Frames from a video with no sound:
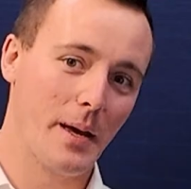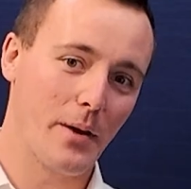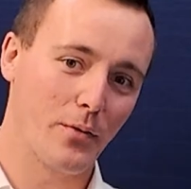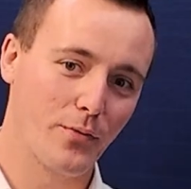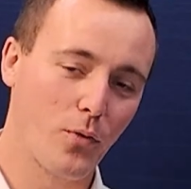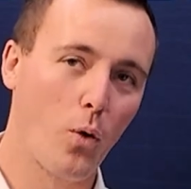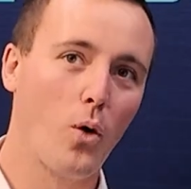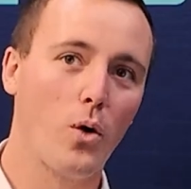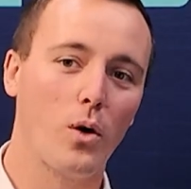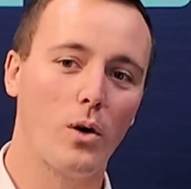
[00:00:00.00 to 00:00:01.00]

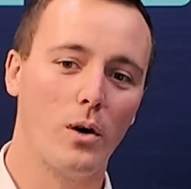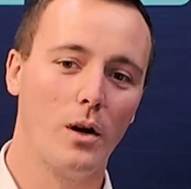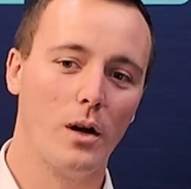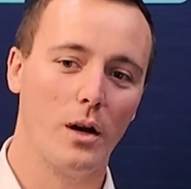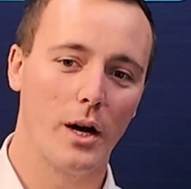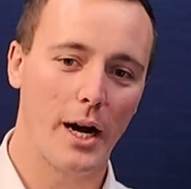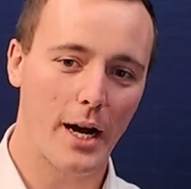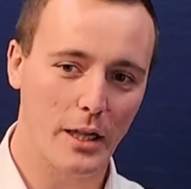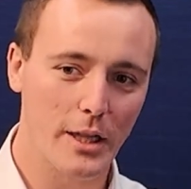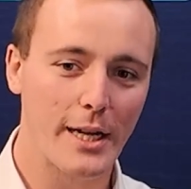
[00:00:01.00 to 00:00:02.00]
for
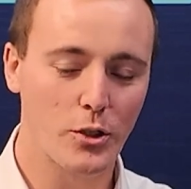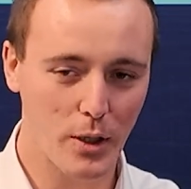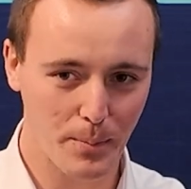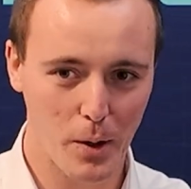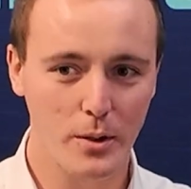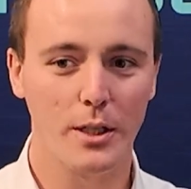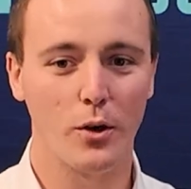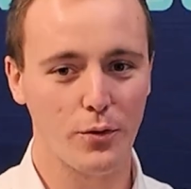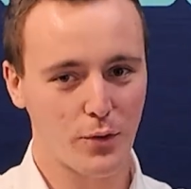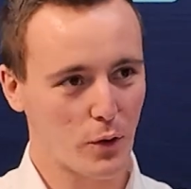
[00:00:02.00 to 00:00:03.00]
electric boating or
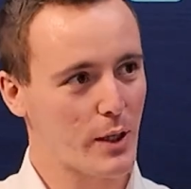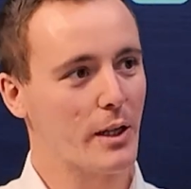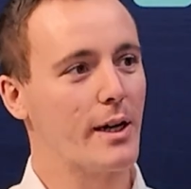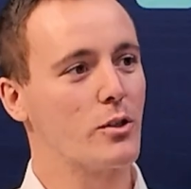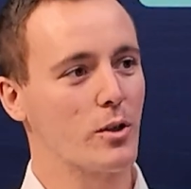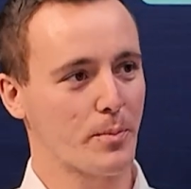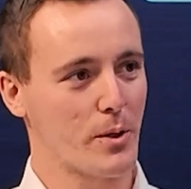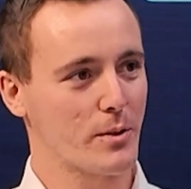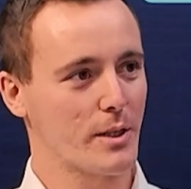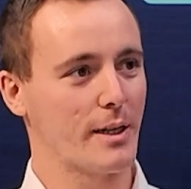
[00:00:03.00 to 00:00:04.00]
fully electric
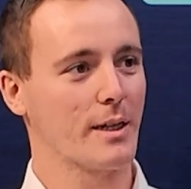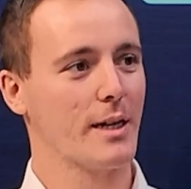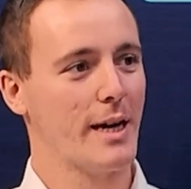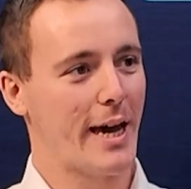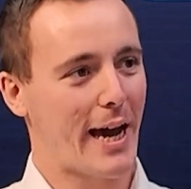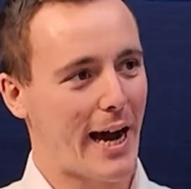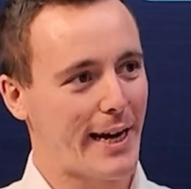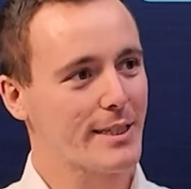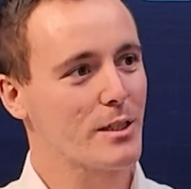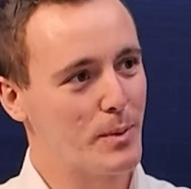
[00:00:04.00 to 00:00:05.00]
boating, it
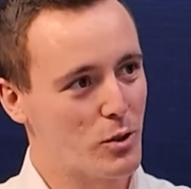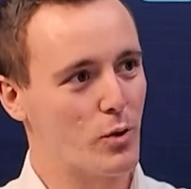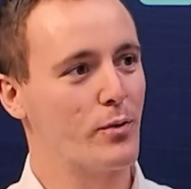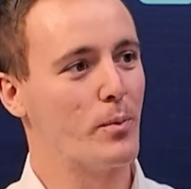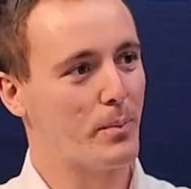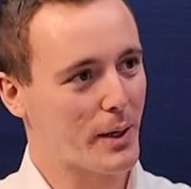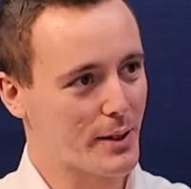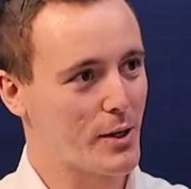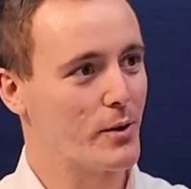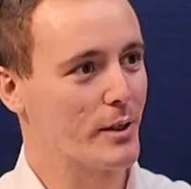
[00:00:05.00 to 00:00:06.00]
has to be driven by
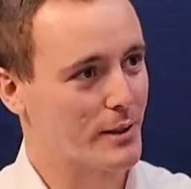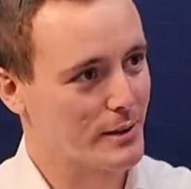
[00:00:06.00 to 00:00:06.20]
the owner.